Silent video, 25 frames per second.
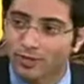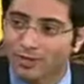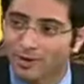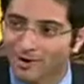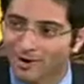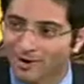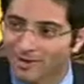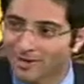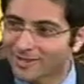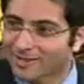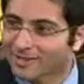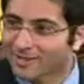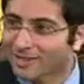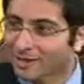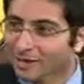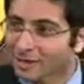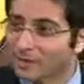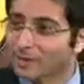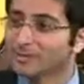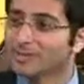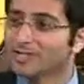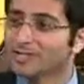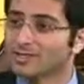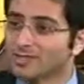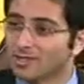hard at the
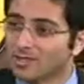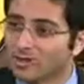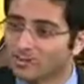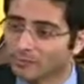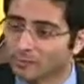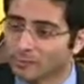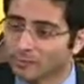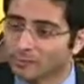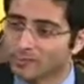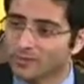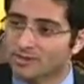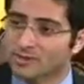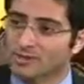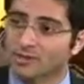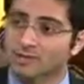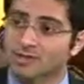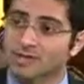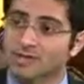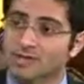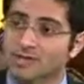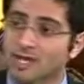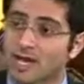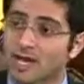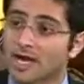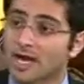arguments of the different
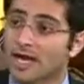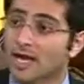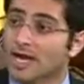positions,